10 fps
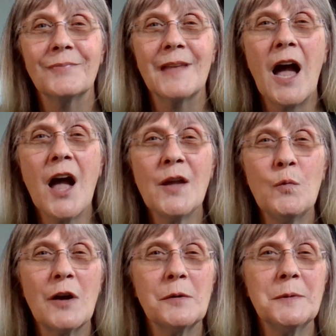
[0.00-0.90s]
Hi,
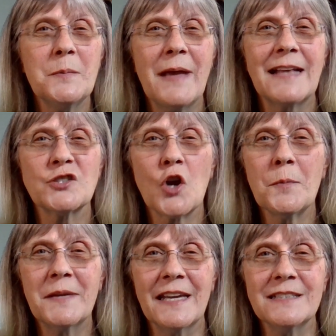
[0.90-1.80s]
welcome to Math
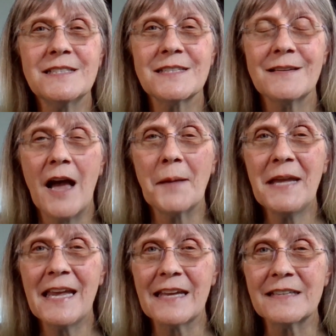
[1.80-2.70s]
Sharp Kids. I'm
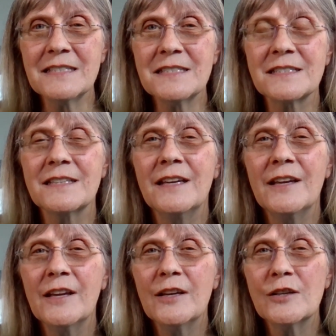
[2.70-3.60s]
Candace.
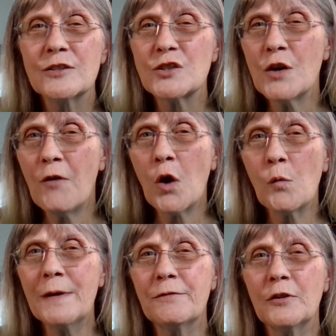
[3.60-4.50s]
So far
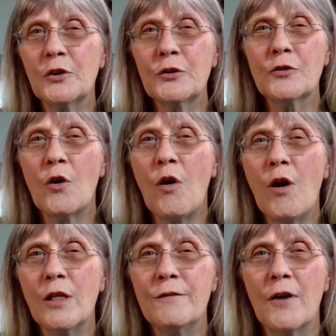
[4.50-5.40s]
we've learned
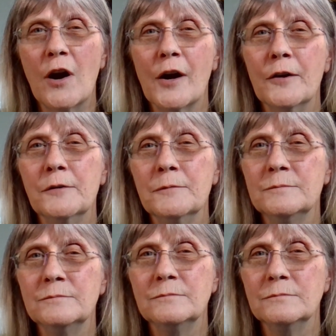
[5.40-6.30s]
all of our
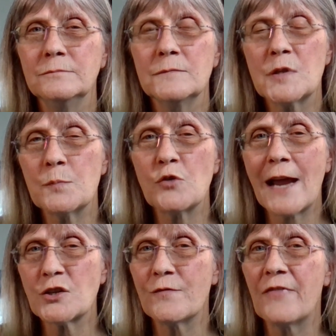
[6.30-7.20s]

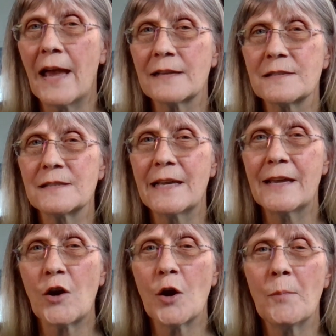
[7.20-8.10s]
subtraction facts
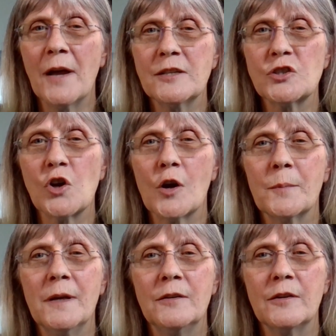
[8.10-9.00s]
and our minus sharp
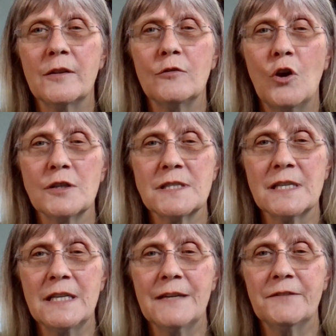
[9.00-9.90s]
to the lost
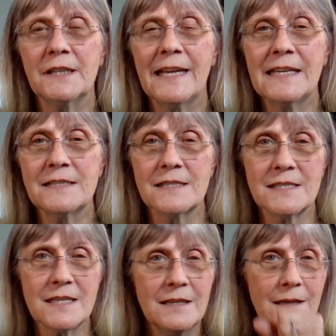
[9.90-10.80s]
city of
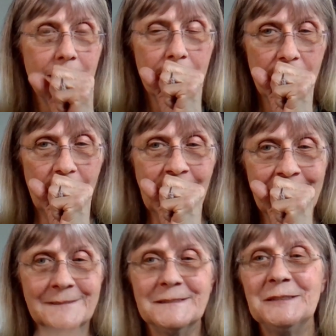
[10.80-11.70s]
Atlantis. Now